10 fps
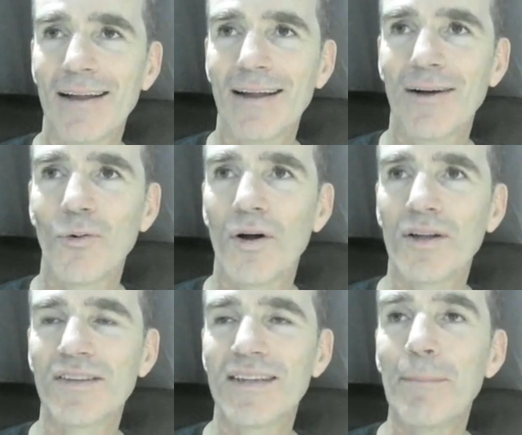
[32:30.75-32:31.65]
was
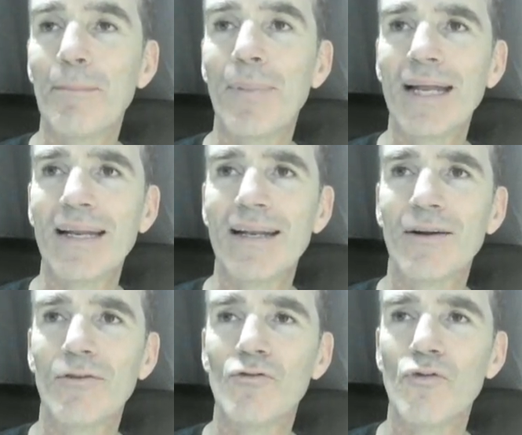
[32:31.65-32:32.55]
the bearded
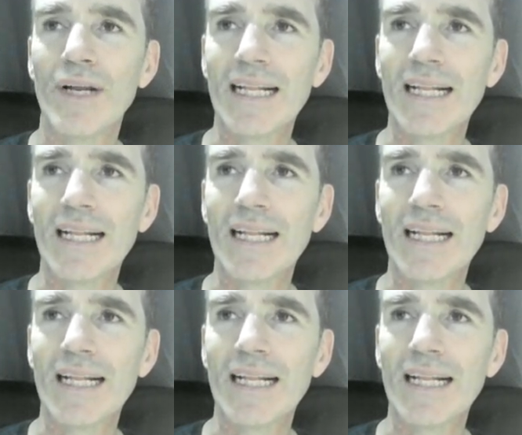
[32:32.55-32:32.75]
reedling,